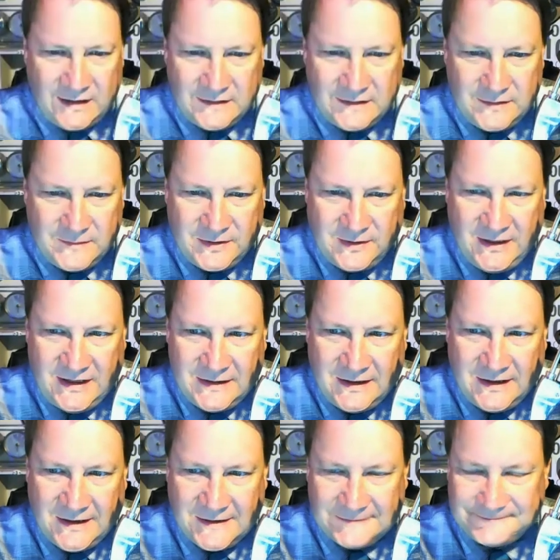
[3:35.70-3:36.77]
be great.
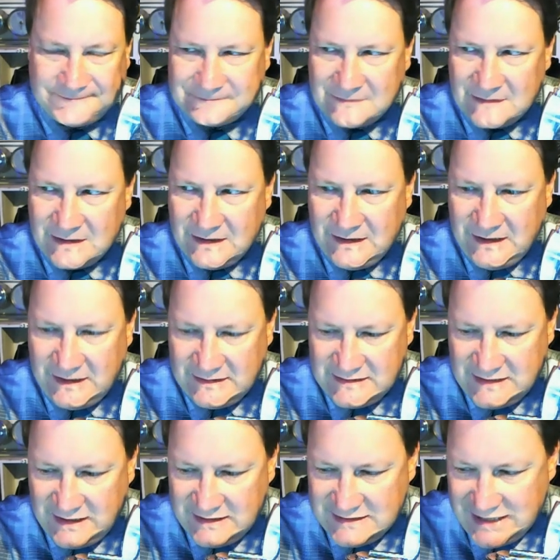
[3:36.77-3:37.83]
And
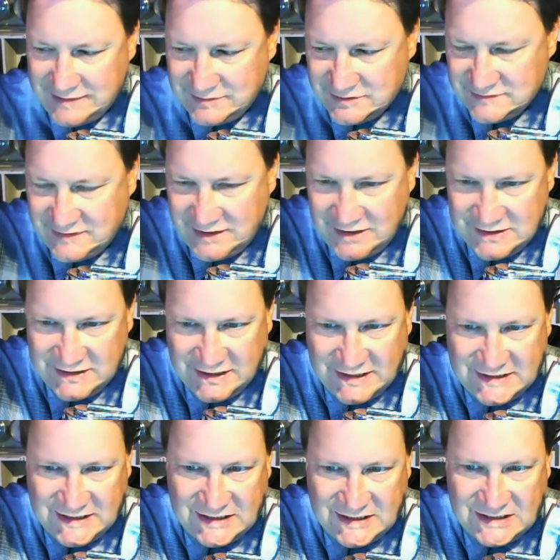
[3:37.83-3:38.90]
today's Capitals Flyers, like I
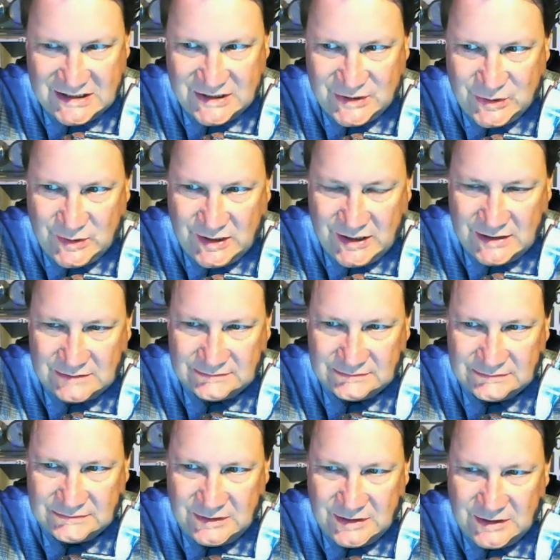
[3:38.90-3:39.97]
said. So
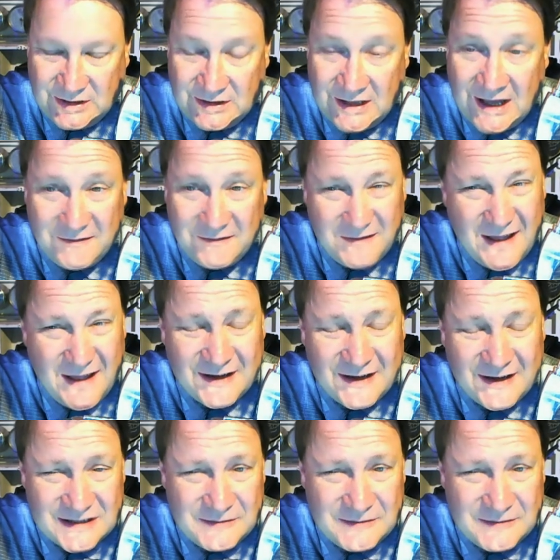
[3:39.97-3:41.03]
you get a lot of
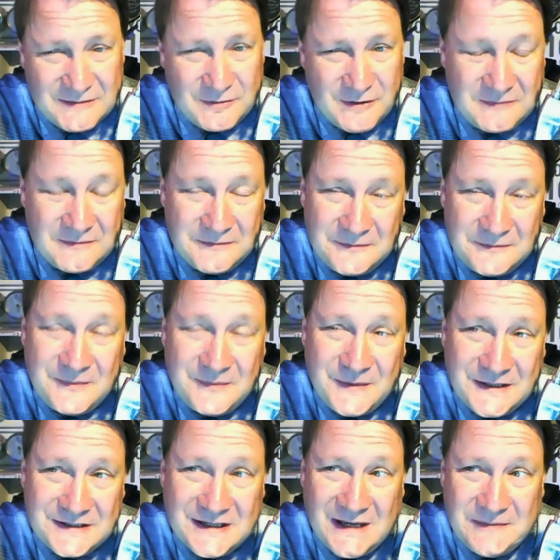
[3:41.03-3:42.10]
actually pretty
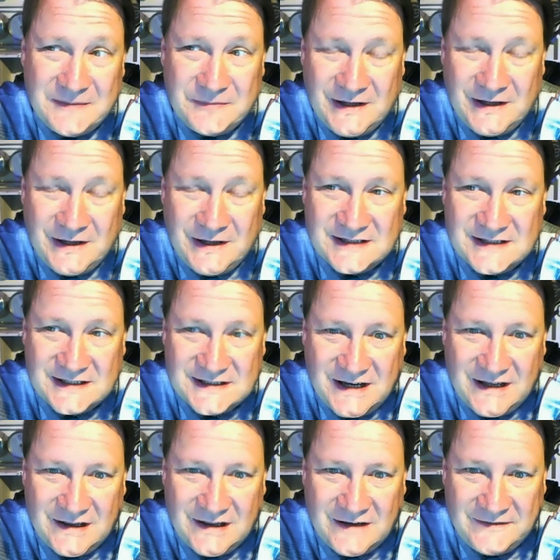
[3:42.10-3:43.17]
big time players like
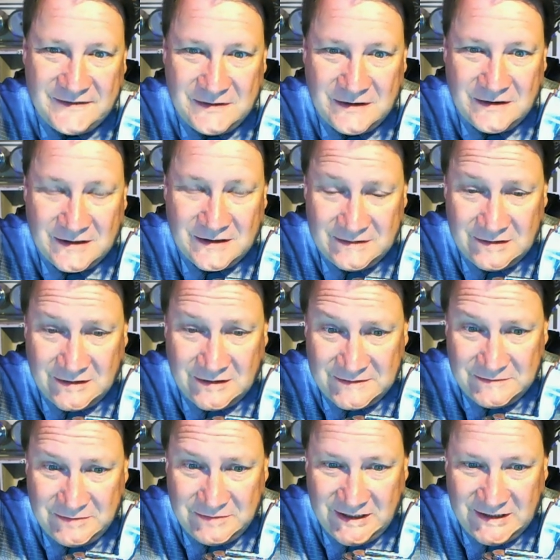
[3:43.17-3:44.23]
Scott
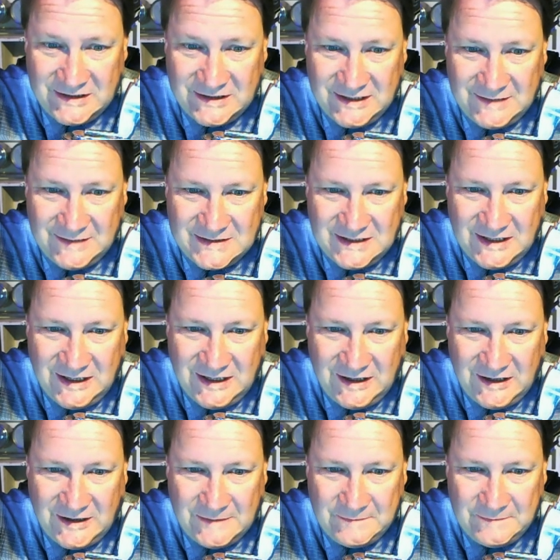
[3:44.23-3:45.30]
Lofton playing in the game today,
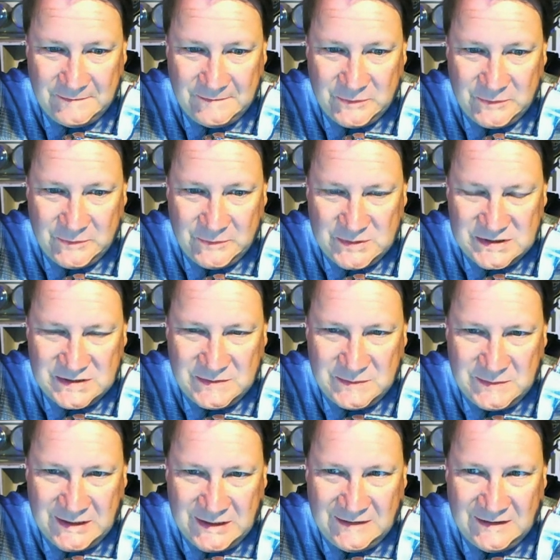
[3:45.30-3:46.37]
who is
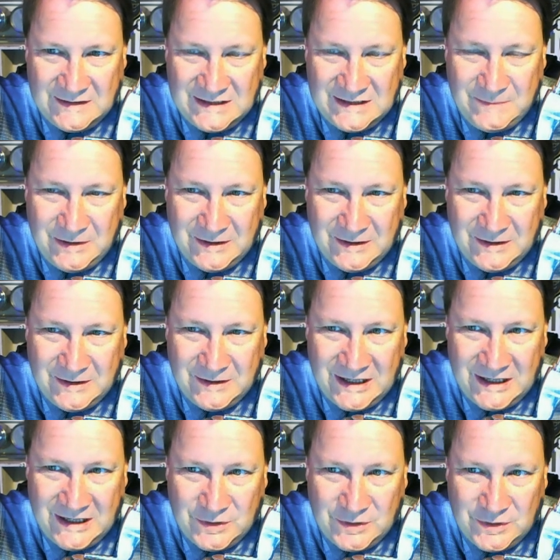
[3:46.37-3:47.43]
many people in Canada
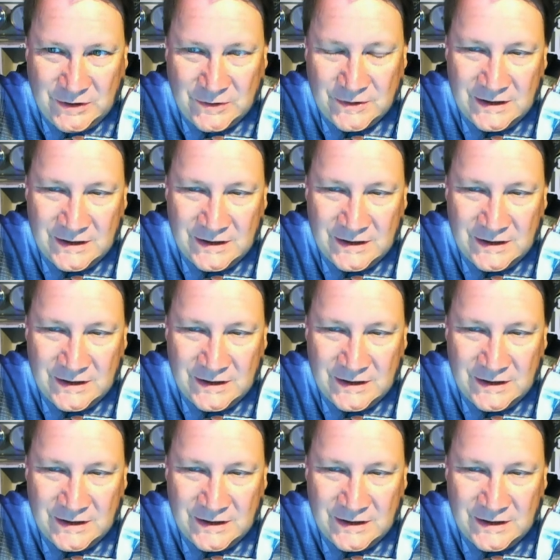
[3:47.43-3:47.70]
will know